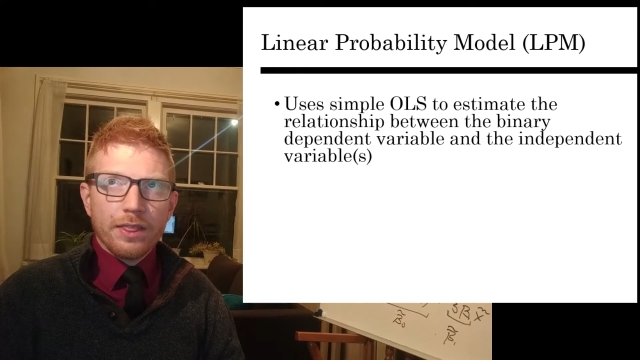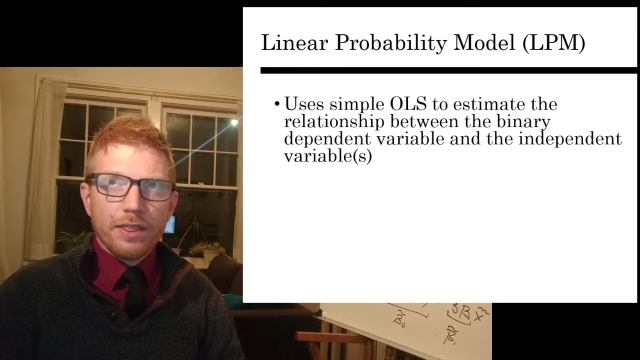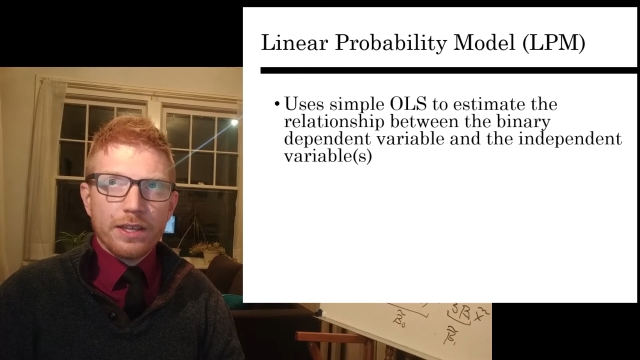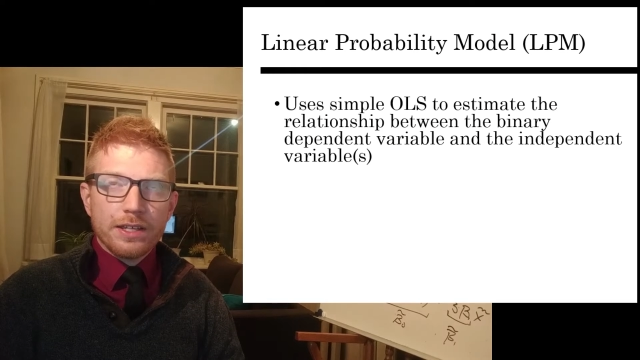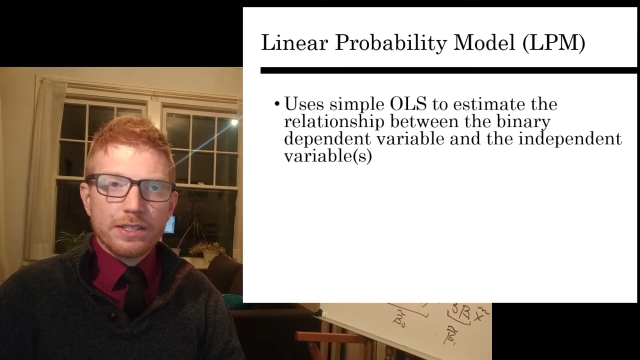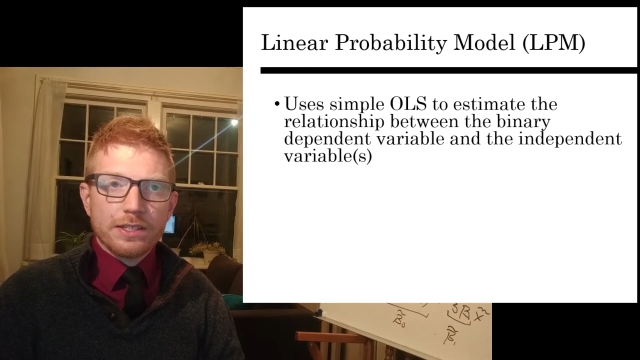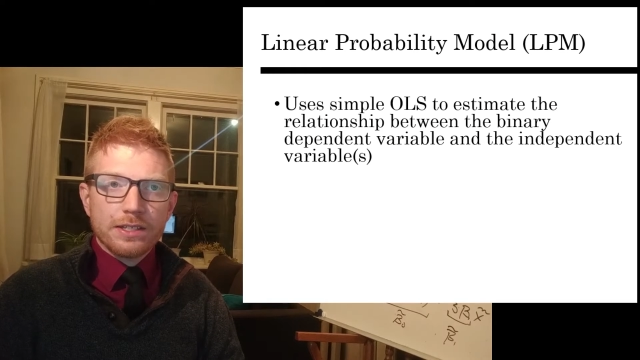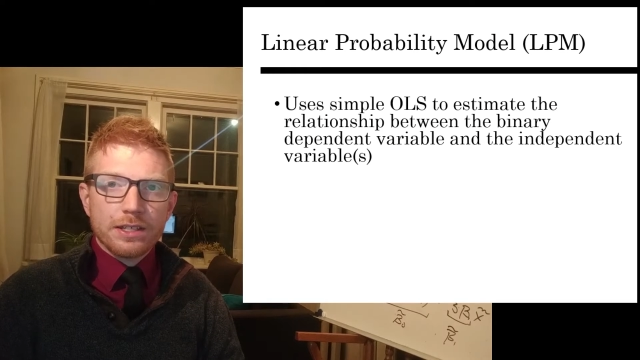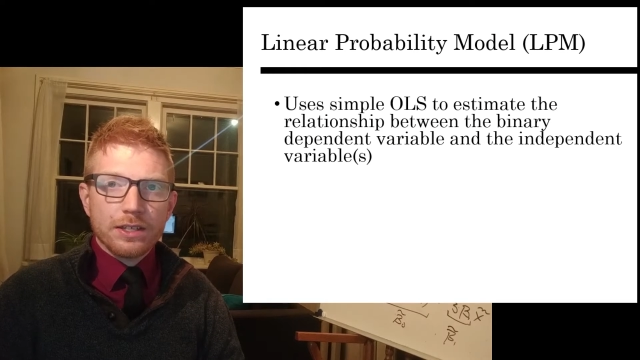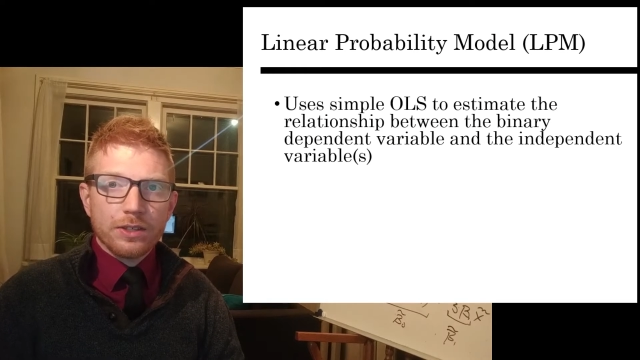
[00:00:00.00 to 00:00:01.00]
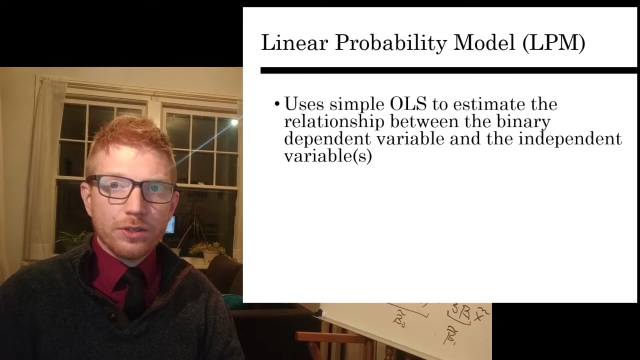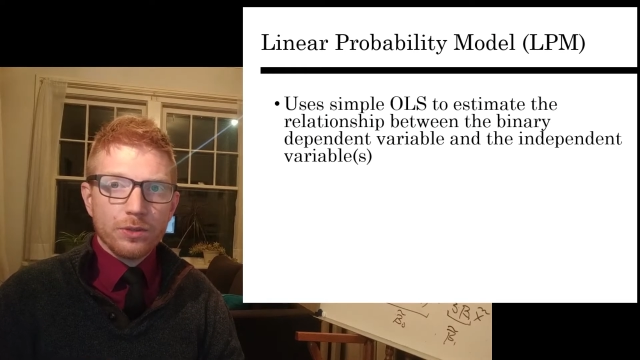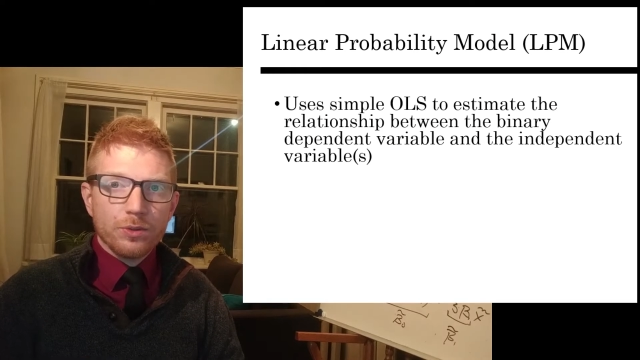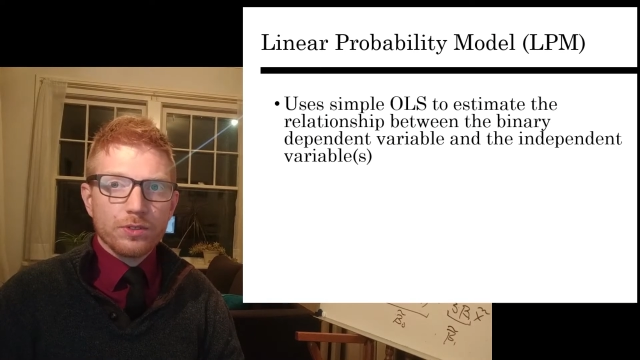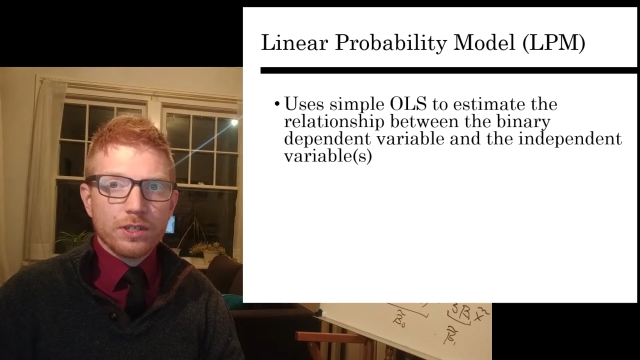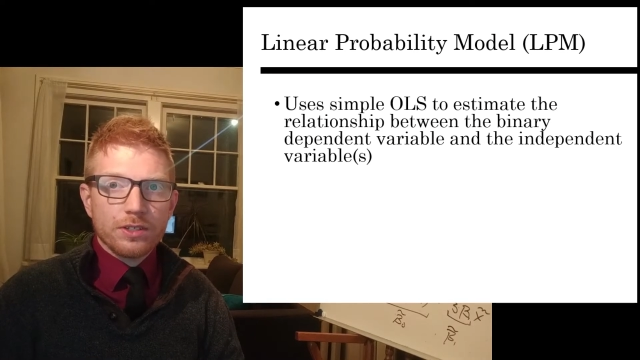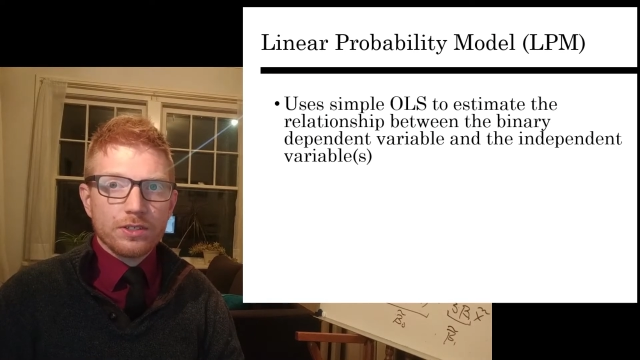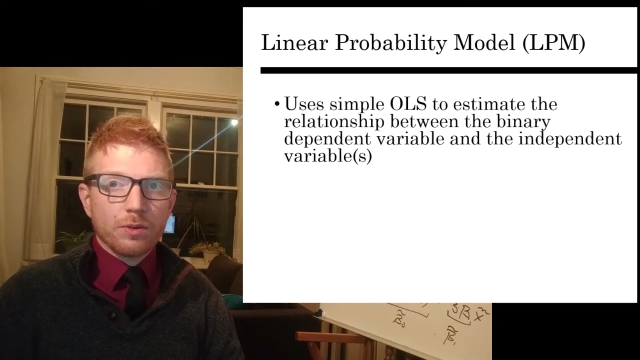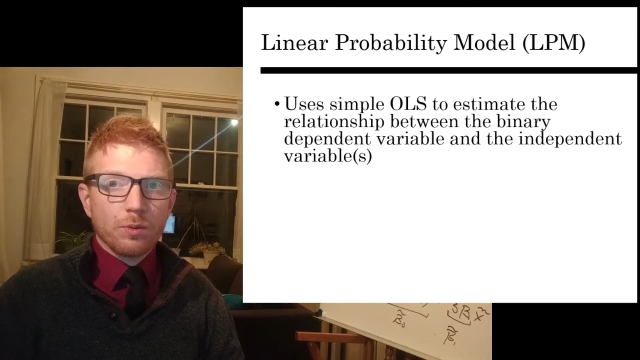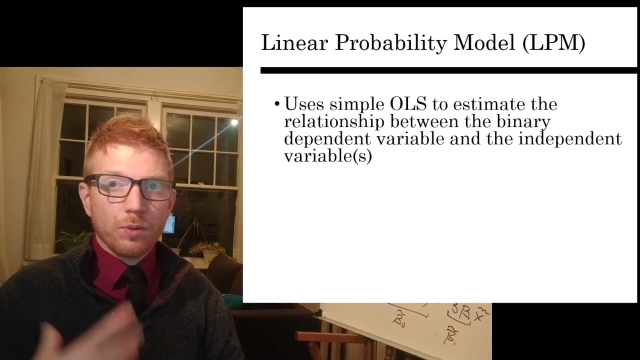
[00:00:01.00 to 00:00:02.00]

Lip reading: This uses